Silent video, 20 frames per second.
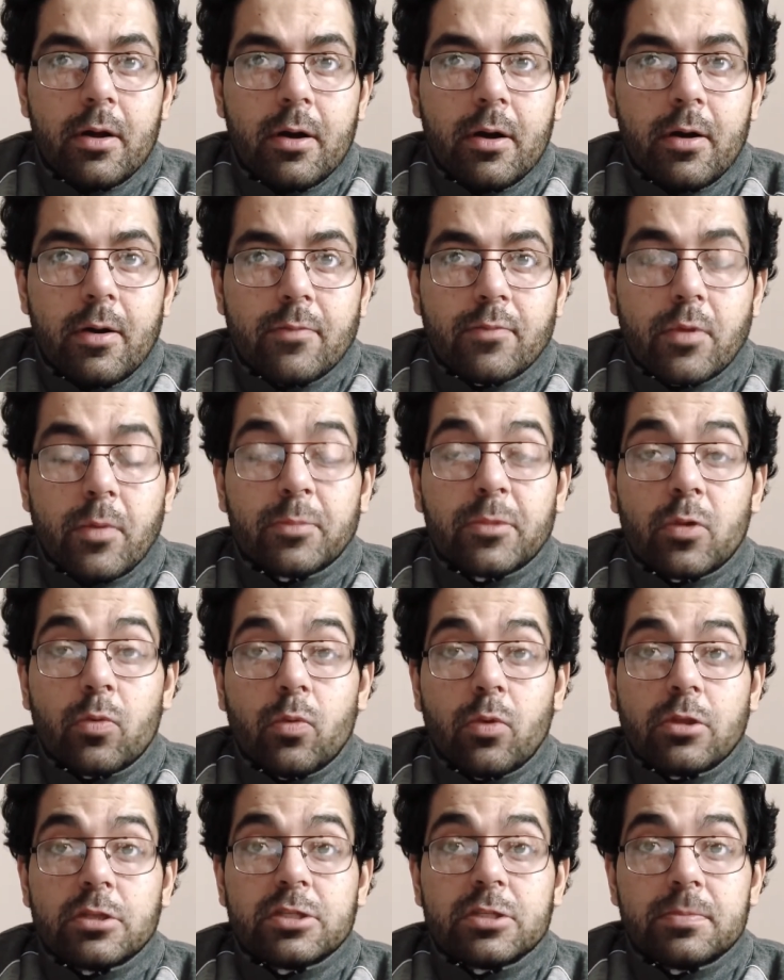from the
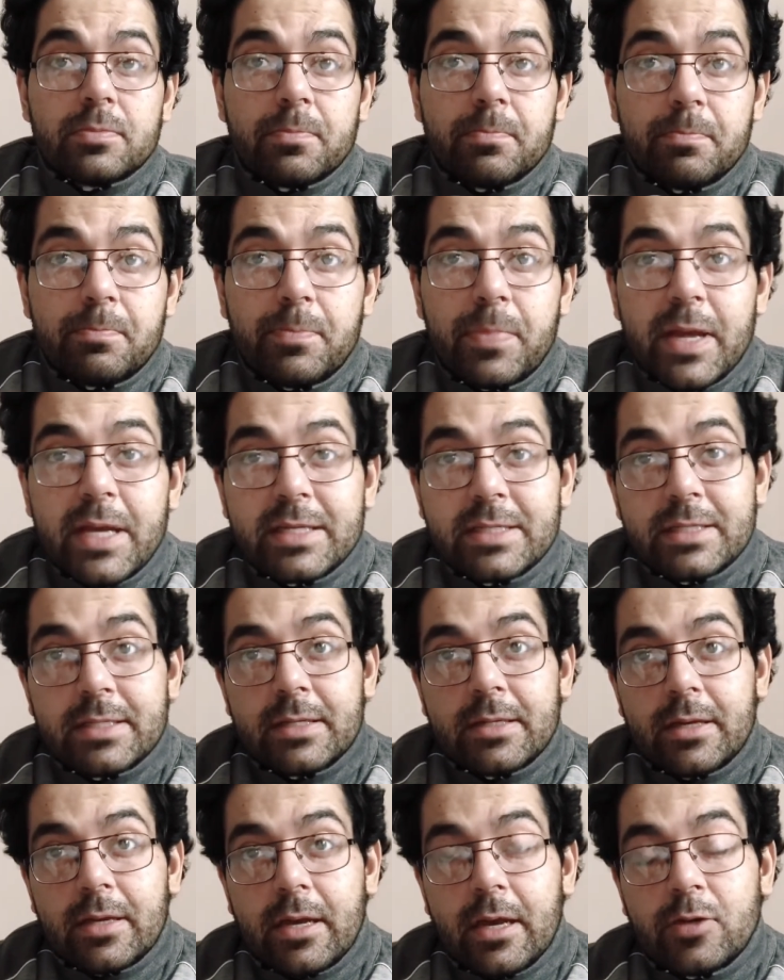world's best
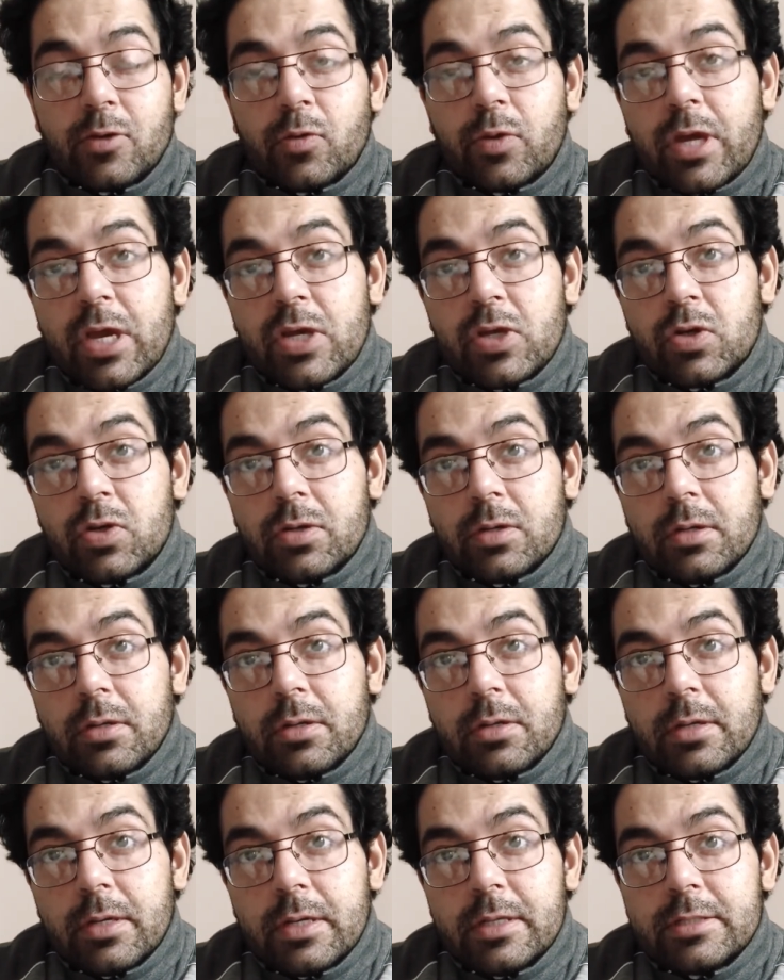
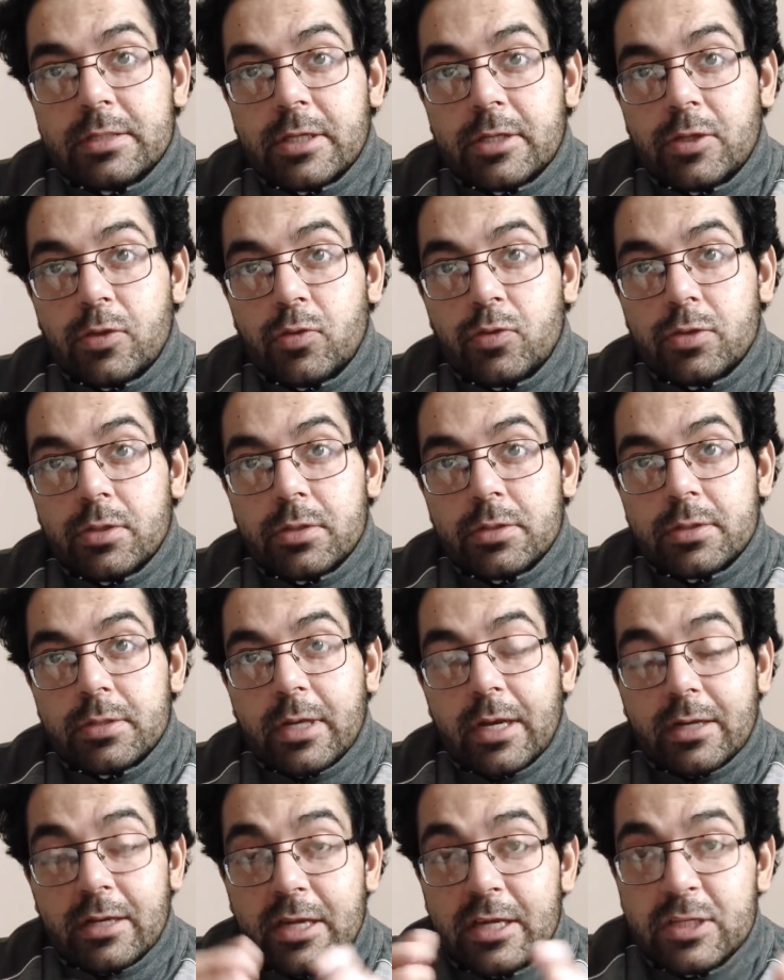educational institutions.
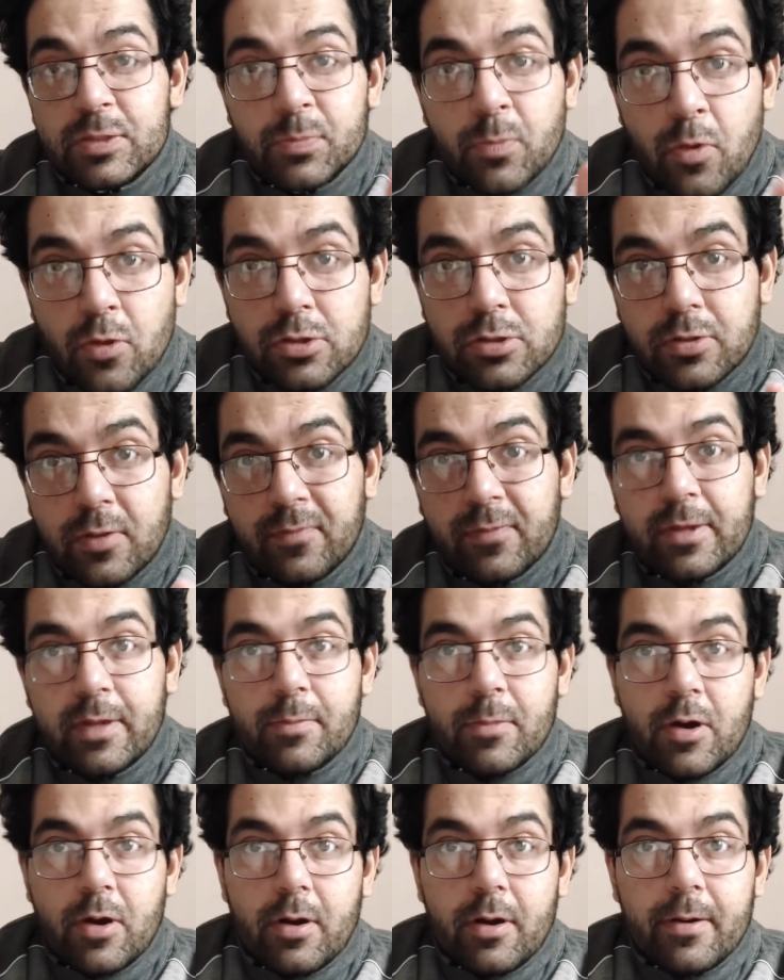At least most of them
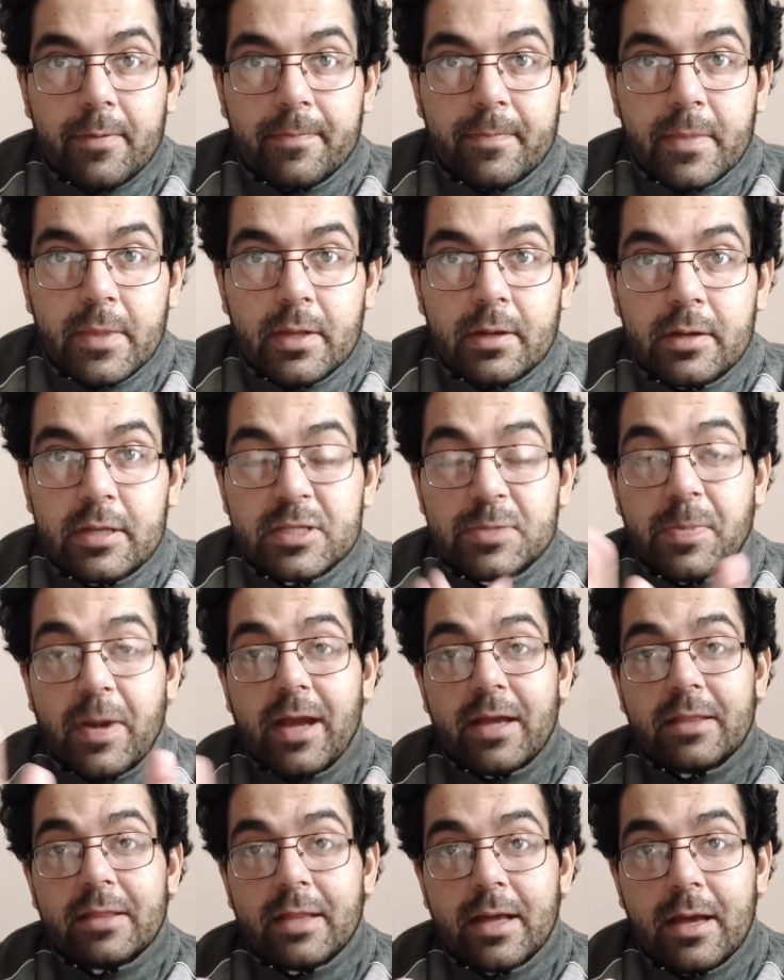are.
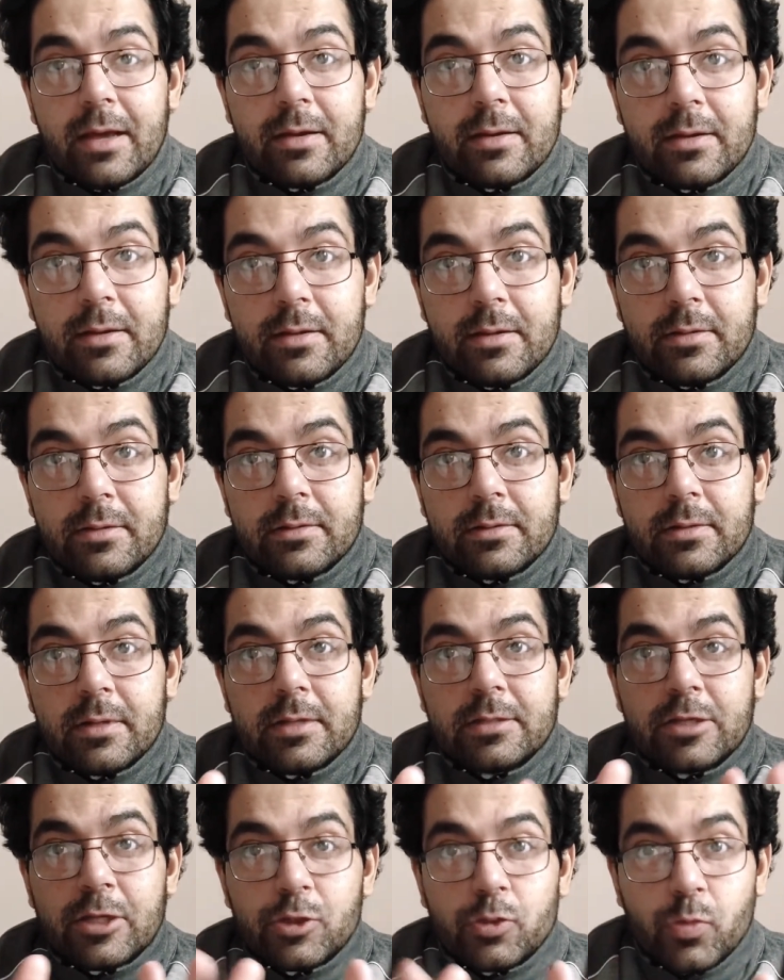Despite that, the
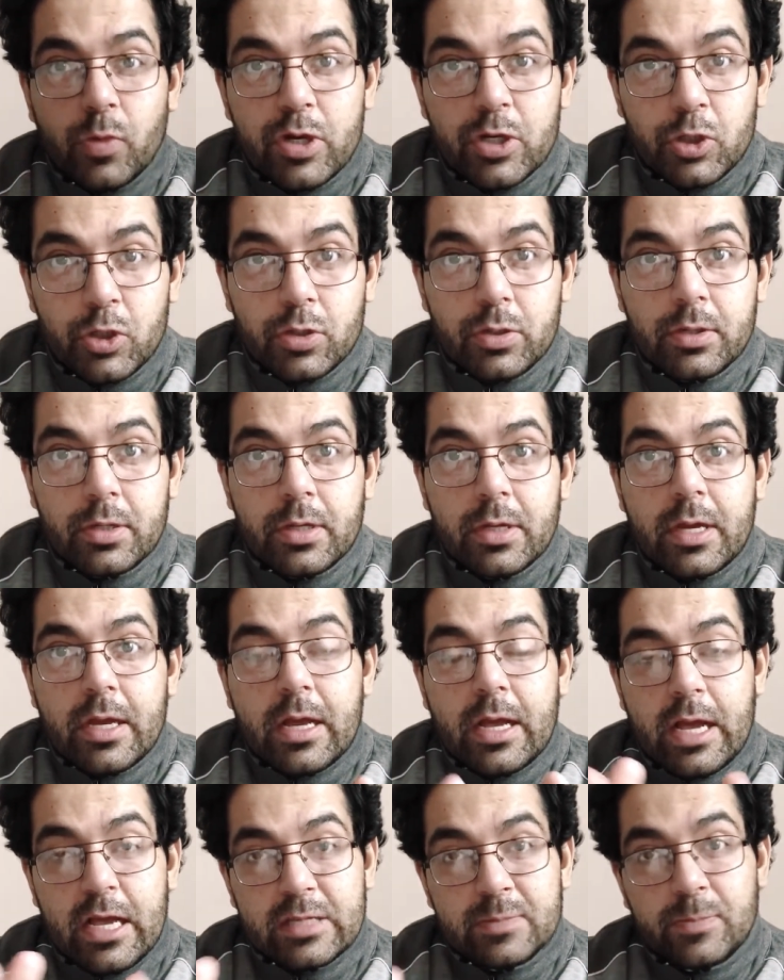situation
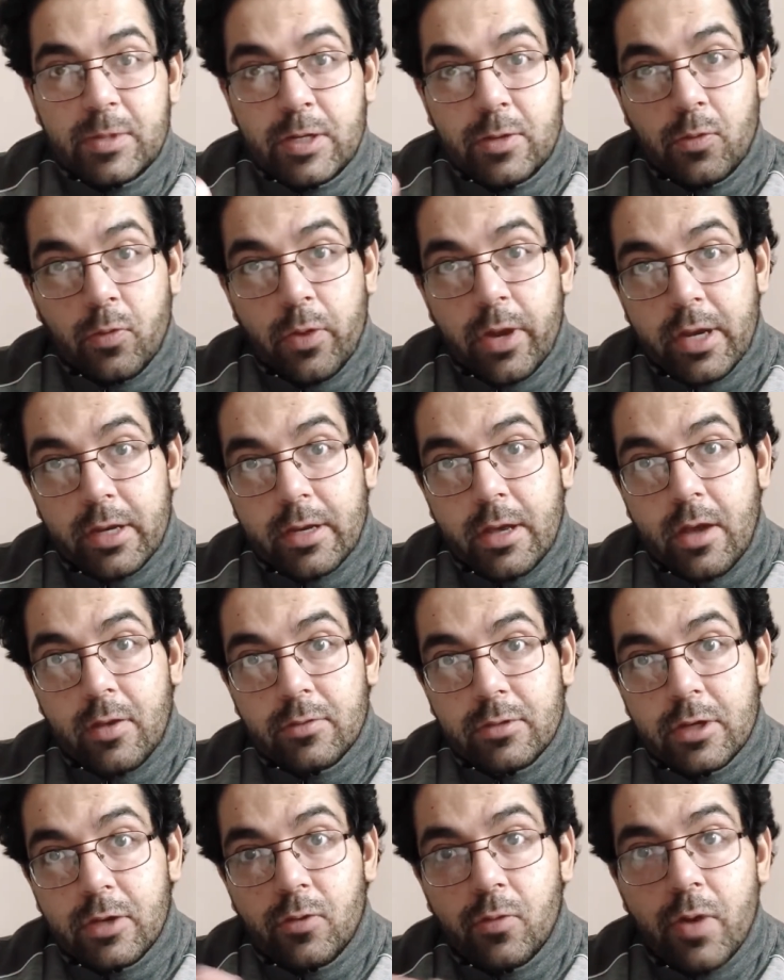has been going
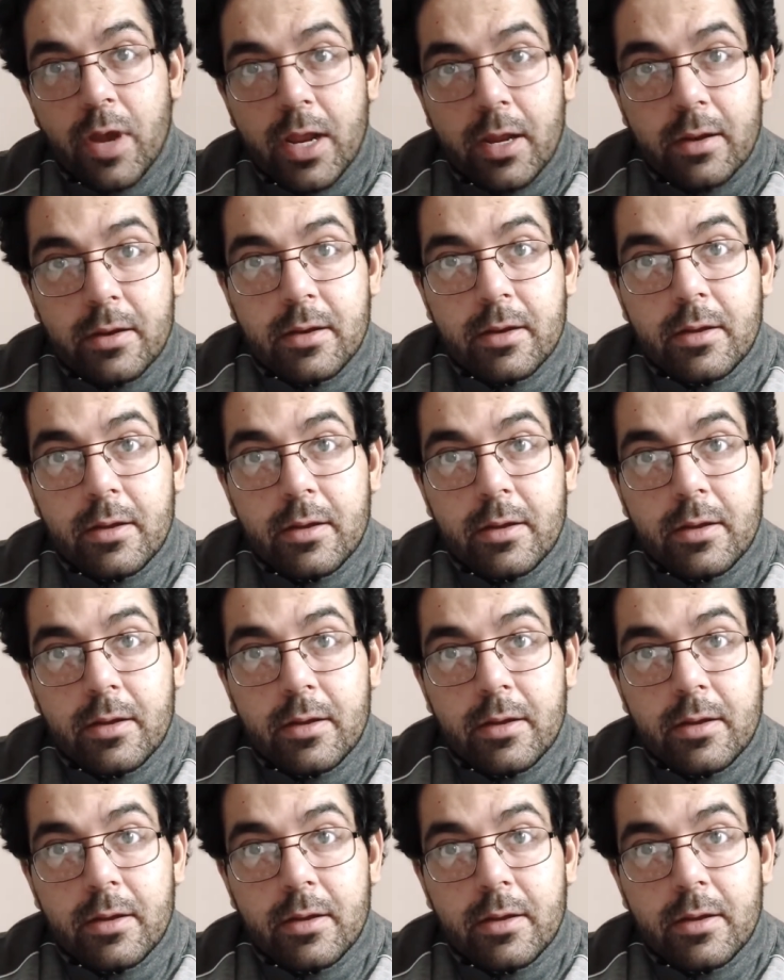down the drain.